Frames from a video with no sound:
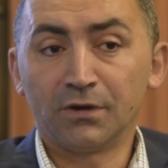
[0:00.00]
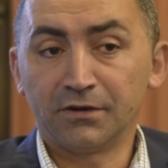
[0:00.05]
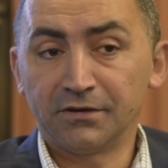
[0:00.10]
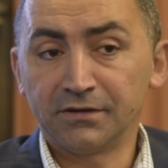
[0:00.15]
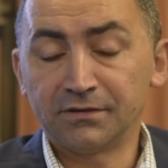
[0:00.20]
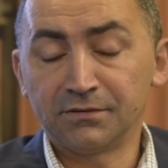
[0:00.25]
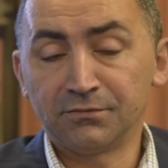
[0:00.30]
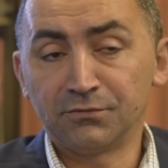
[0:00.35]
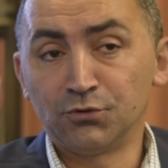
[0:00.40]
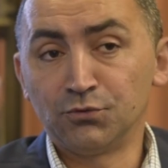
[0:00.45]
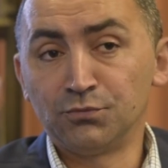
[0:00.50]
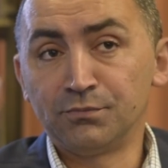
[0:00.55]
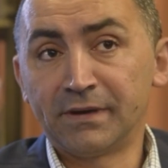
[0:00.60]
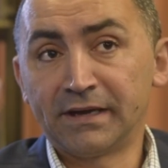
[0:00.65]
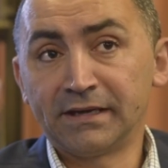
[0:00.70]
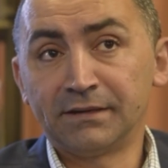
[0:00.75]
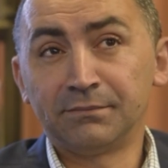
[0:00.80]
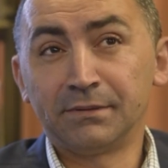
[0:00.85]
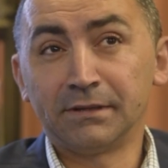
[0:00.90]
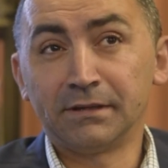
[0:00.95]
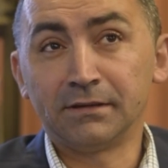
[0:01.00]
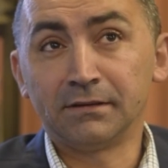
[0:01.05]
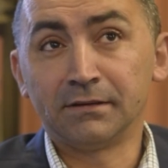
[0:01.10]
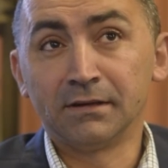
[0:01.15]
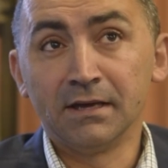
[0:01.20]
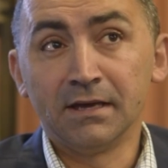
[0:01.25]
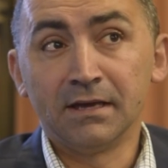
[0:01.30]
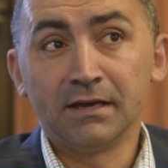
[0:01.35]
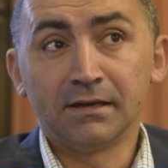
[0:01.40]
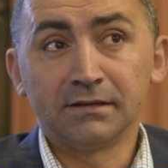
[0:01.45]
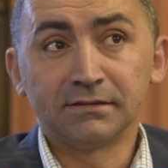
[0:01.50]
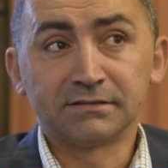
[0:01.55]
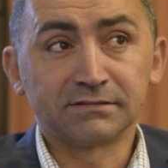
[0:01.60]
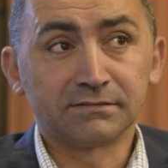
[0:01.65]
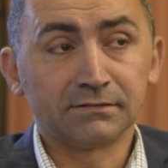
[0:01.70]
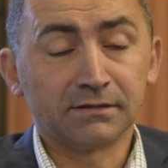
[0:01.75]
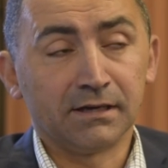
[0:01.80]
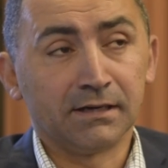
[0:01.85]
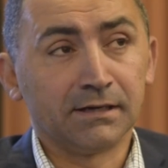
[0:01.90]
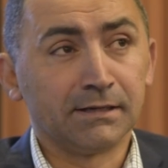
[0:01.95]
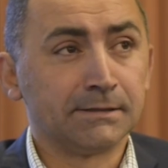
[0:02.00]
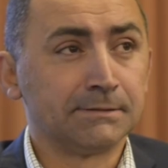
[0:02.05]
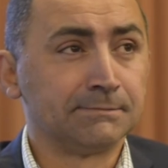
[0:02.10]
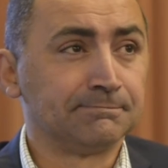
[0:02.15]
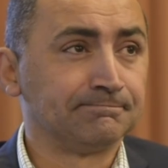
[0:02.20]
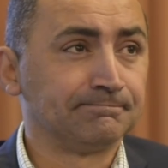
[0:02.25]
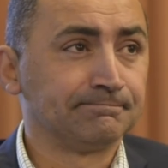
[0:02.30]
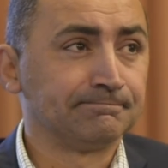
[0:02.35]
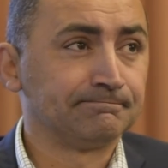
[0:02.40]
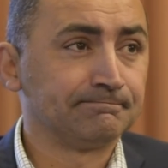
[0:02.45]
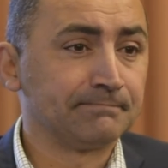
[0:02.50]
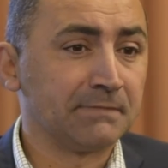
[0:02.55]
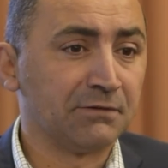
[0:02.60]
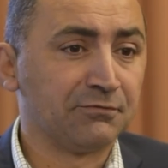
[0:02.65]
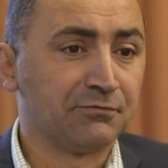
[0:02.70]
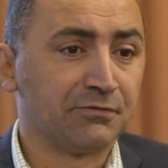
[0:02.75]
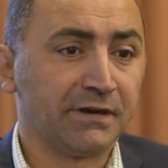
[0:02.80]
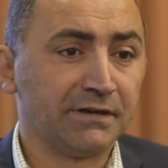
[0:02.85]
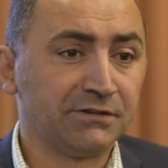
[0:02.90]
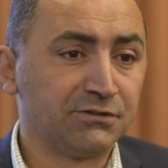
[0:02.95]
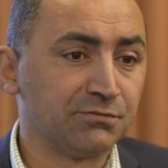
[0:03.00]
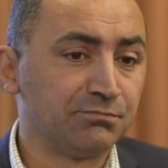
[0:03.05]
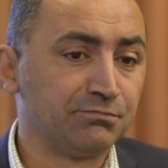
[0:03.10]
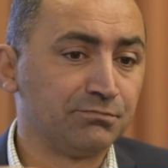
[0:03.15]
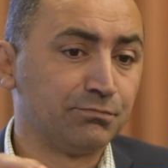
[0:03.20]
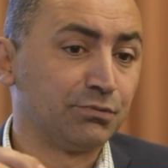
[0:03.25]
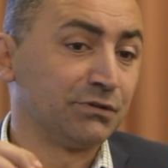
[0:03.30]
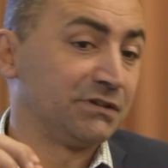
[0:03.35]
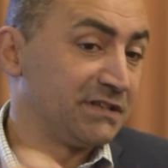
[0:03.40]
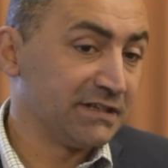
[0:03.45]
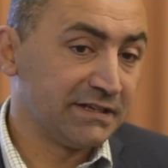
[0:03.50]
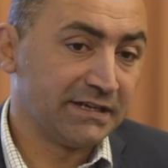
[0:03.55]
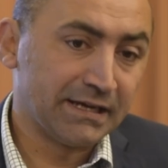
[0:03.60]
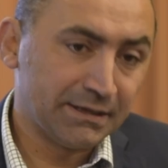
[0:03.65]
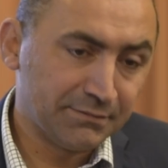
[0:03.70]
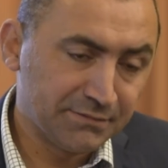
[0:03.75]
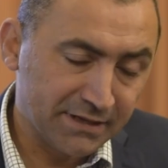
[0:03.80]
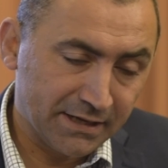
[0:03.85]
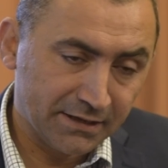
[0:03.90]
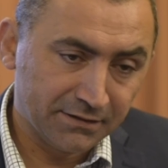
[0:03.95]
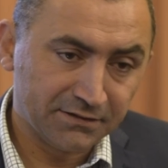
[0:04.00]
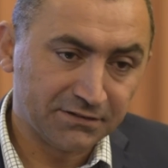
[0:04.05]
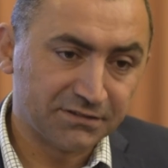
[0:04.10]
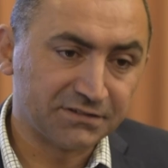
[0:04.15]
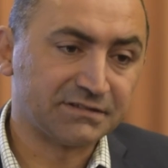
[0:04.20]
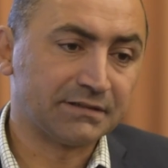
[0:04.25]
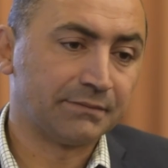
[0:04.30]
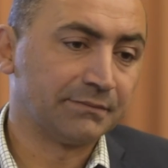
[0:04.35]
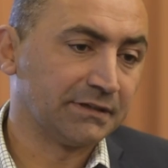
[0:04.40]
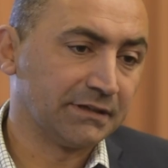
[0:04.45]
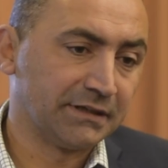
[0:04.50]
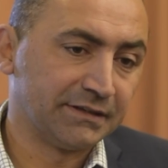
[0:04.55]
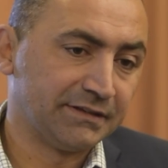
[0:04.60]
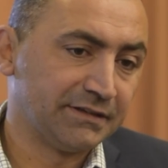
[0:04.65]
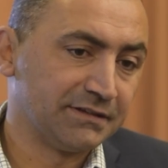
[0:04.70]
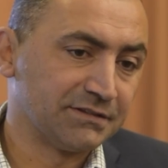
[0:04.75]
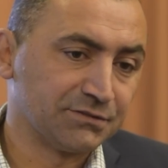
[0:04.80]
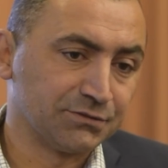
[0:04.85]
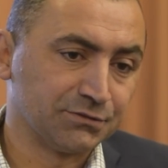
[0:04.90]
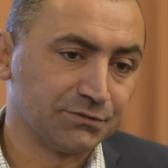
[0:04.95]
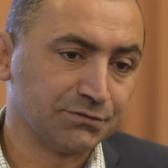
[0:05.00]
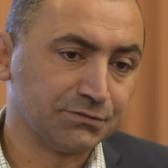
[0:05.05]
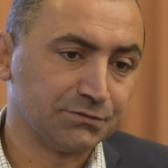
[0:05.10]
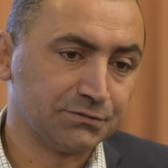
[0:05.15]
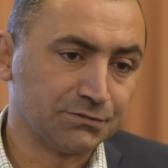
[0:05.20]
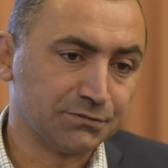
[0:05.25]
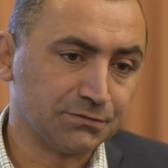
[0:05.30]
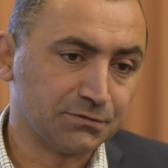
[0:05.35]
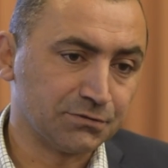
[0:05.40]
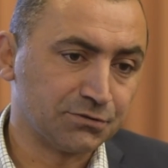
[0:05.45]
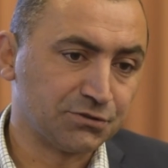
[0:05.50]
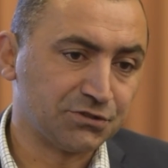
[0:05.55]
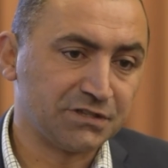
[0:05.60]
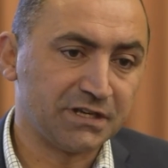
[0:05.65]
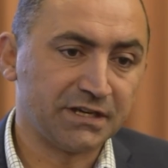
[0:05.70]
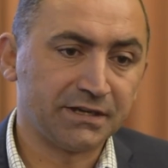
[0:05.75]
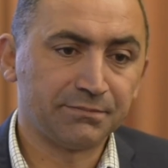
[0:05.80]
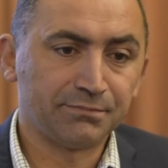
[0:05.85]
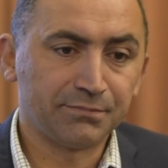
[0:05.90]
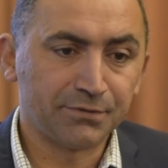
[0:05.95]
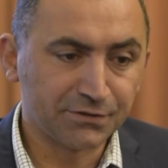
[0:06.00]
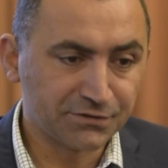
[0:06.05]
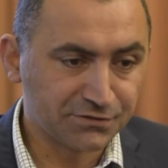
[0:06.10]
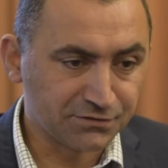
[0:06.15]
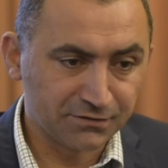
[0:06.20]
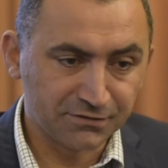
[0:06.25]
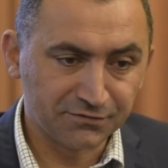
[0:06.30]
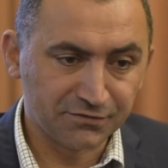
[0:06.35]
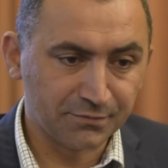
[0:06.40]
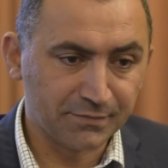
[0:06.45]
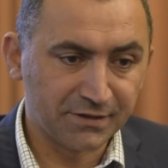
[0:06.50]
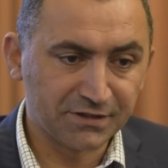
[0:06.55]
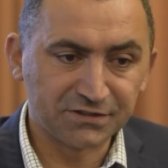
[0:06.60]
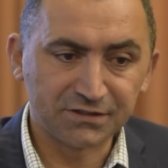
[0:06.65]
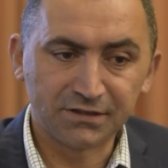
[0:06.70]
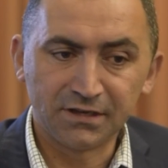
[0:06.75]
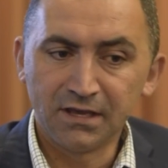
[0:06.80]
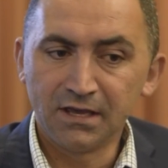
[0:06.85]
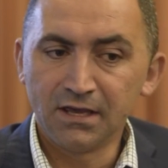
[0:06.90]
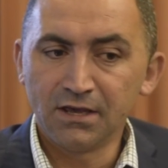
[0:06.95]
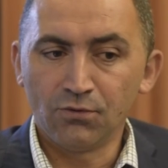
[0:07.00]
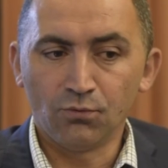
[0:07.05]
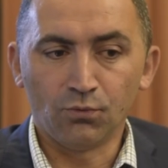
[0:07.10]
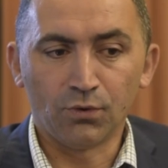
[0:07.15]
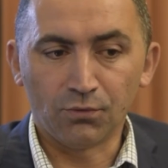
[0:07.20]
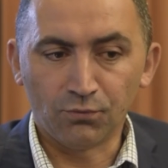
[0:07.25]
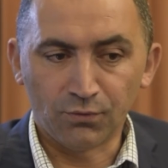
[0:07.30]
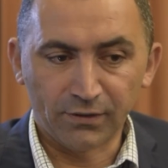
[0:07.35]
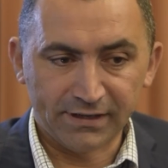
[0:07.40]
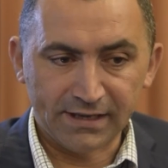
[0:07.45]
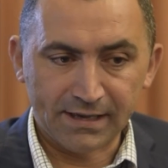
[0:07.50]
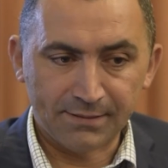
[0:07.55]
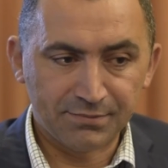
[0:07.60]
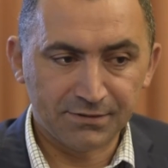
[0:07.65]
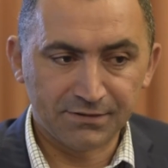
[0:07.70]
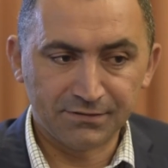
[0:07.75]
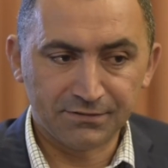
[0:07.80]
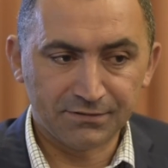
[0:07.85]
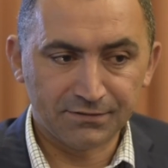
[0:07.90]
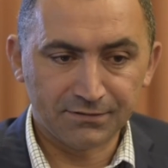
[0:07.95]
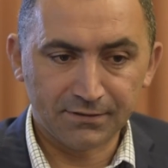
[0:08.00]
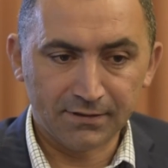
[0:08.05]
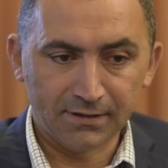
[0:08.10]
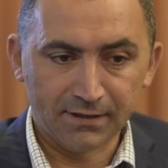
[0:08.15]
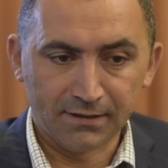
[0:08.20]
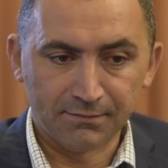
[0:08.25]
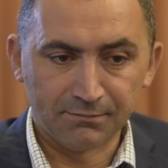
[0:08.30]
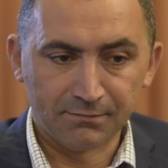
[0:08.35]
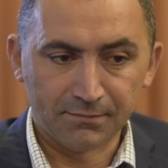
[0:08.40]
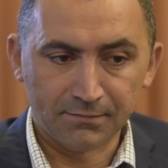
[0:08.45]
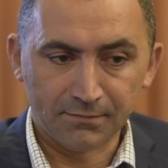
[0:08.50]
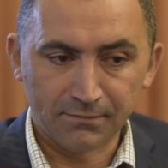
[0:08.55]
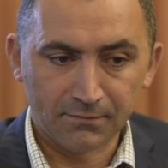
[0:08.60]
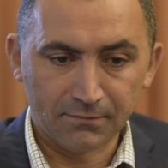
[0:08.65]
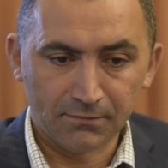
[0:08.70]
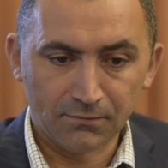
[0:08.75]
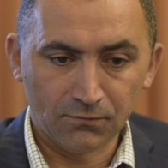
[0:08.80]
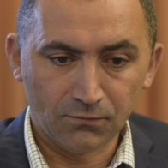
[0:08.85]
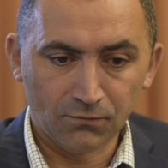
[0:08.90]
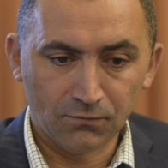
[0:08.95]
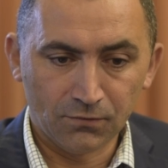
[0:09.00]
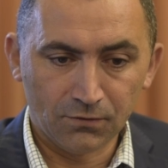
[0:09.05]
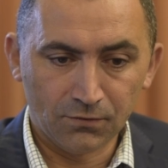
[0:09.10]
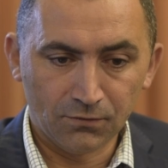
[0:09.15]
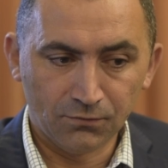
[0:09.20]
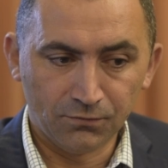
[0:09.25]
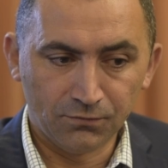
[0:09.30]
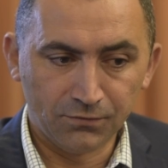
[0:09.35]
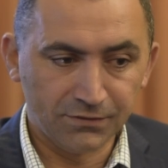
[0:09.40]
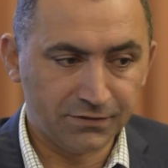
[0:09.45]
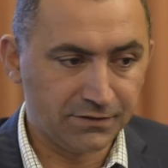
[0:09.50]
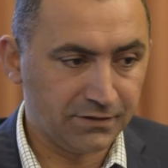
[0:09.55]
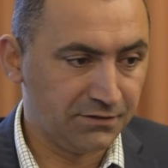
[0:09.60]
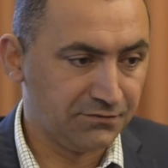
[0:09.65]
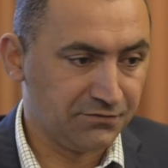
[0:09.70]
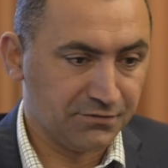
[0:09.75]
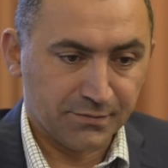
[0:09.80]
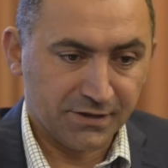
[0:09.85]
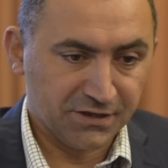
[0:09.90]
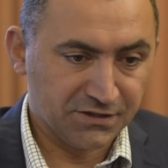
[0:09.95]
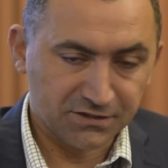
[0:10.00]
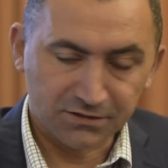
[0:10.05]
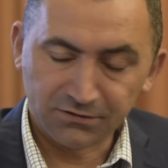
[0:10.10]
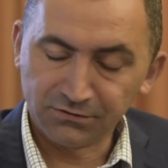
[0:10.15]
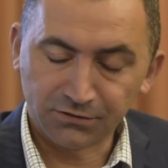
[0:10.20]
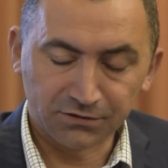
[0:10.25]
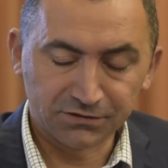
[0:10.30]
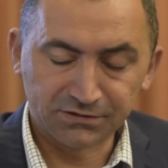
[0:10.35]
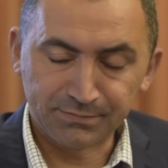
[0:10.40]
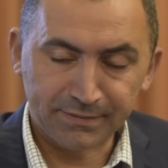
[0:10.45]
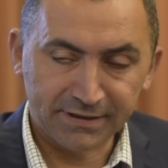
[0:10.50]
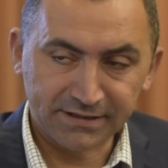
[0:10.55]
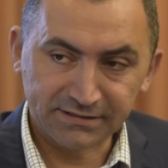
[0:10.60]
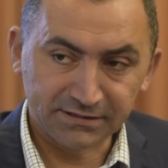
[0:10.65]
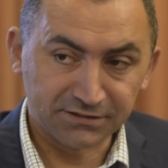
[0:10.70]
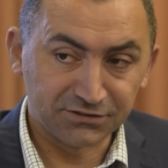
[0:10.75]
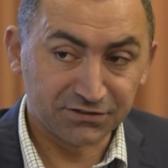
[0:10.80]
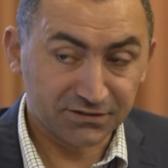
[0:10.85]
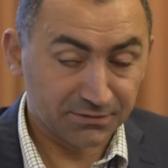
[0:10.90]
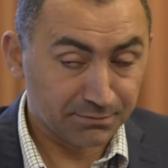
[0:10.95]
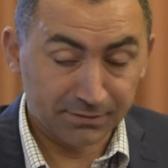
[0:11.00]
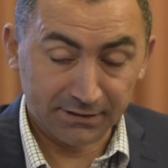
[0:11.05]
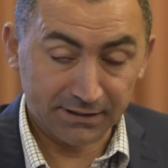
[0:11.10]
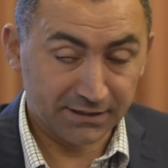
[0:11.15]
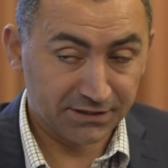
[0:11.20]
worried who may be afraid to put their name down into something like this or share personal information, what happens with information? Or it's basically just a